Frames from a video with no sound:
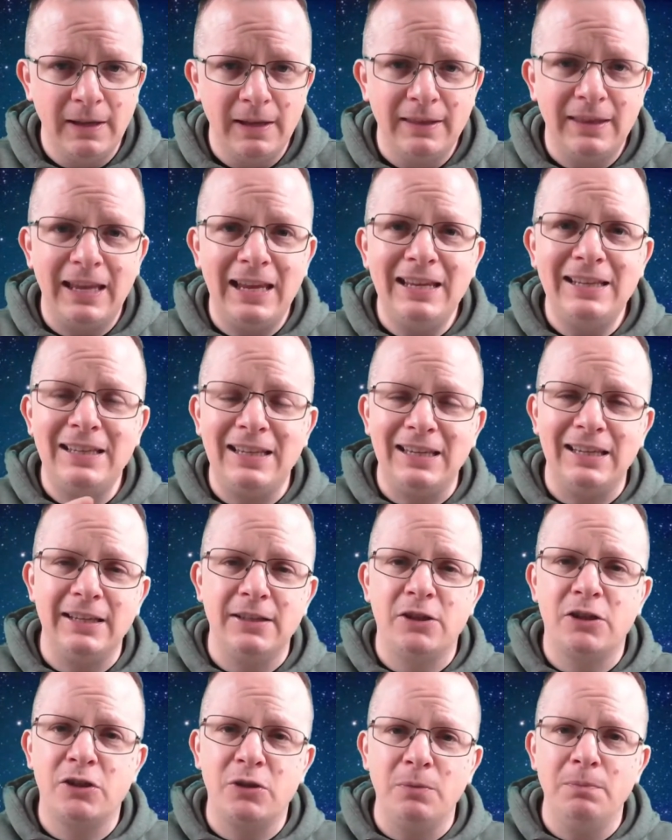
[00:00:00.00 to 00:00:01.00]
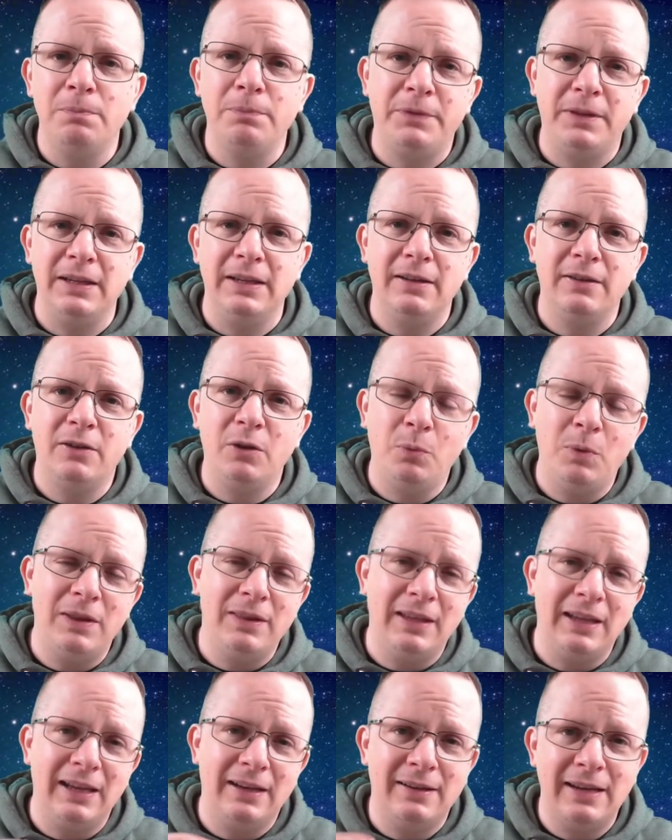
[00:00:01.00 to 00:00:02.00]
They need something that when
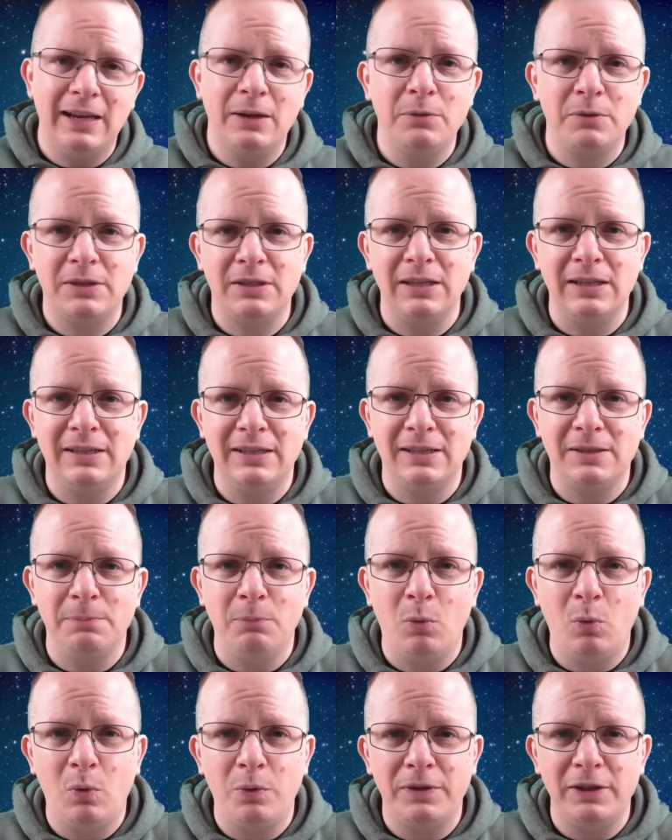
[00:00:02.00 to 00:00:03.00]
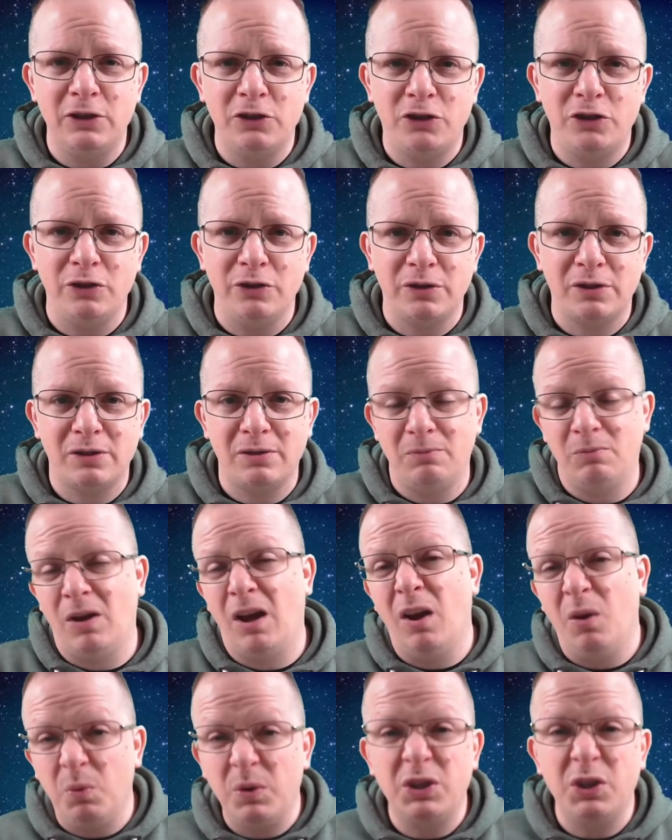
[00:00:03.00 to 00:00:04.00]
they announce it, it's more than just,
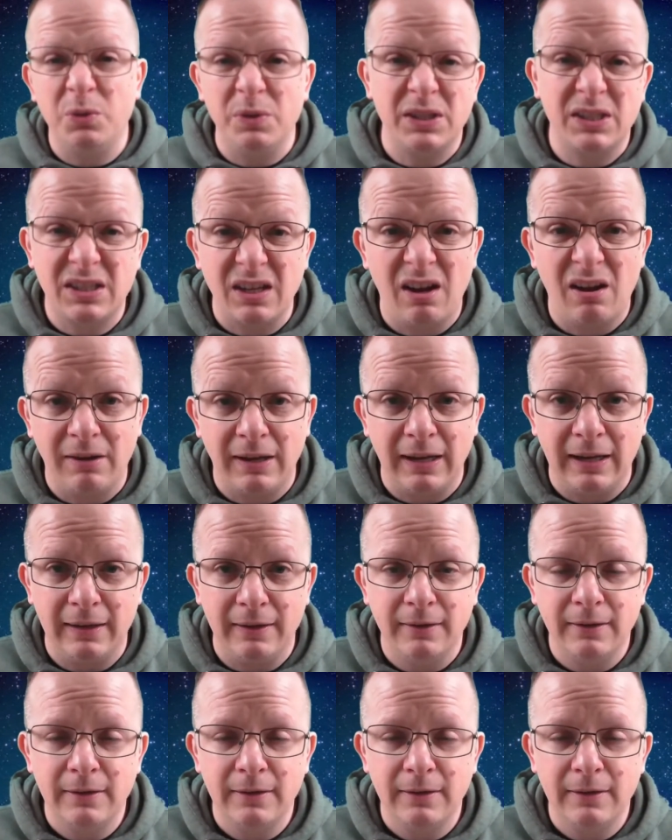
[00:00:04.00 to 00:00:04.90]
oh, we're doing Stargate.